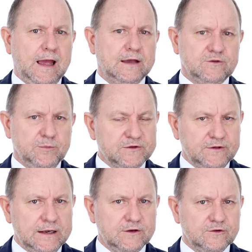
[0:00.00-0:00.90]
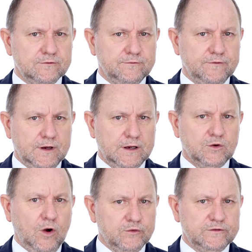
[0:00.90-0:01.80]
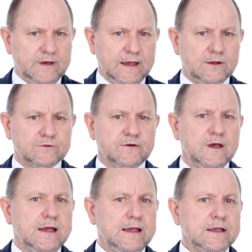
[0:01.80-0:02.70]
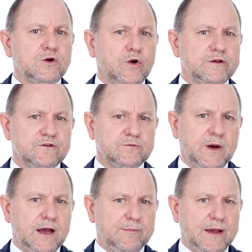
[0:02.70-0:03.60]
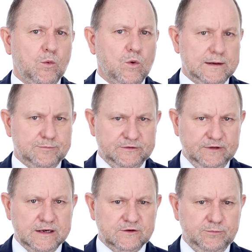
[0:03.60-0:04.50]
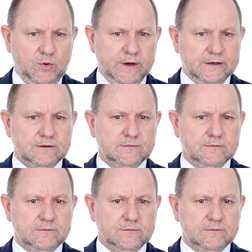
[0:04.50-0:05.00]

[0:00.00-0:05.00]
as a percentage of gross sales increases by about 1 percentage point.